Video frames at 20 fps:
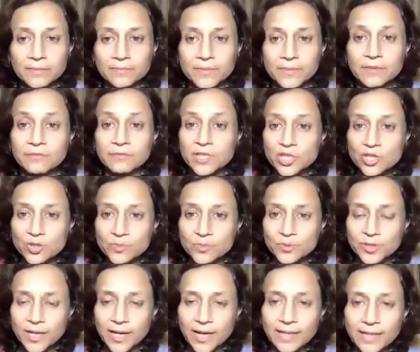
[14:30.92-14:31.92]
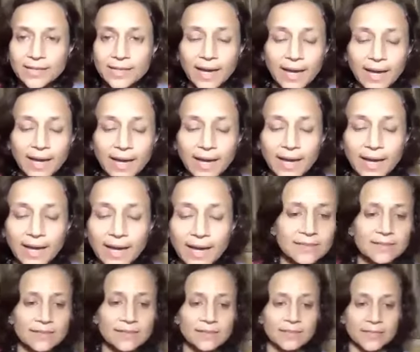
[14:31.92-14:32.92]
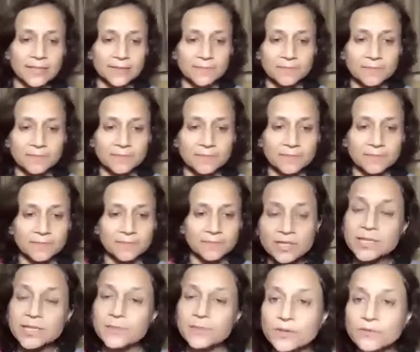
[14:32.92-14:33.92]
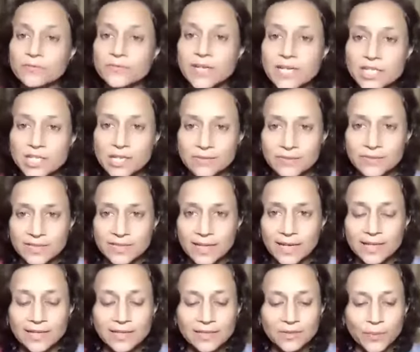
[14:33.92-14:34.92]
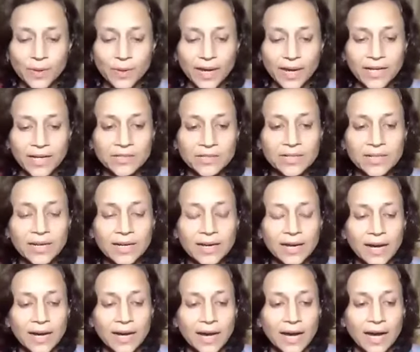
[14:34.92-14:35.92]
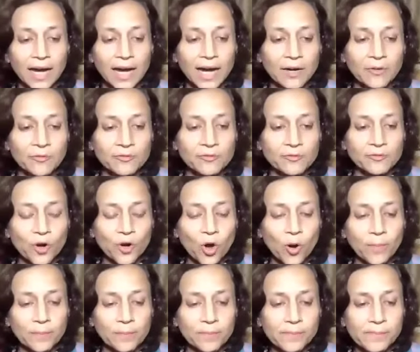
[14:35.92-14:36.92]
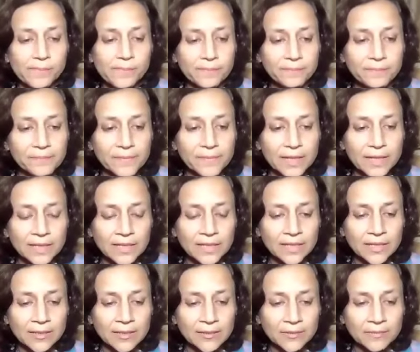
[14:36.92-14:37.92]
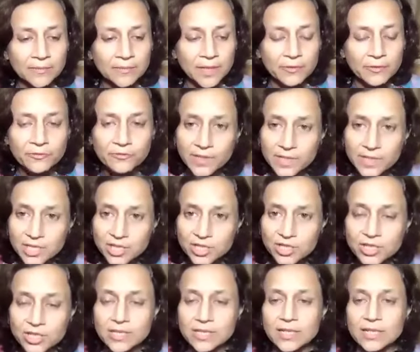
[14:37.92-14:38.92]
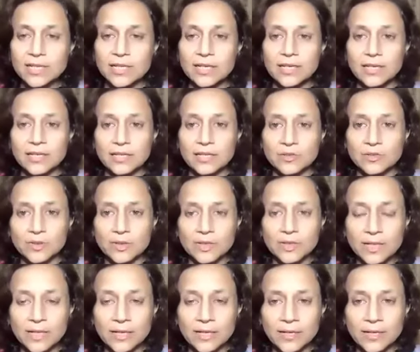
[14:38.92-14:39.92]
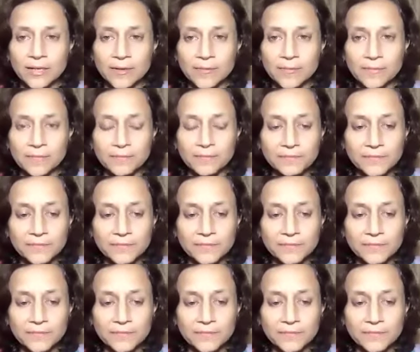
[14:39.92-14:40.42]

The Vishnu Puran has this concept of Dashavatar, where from a fish, um,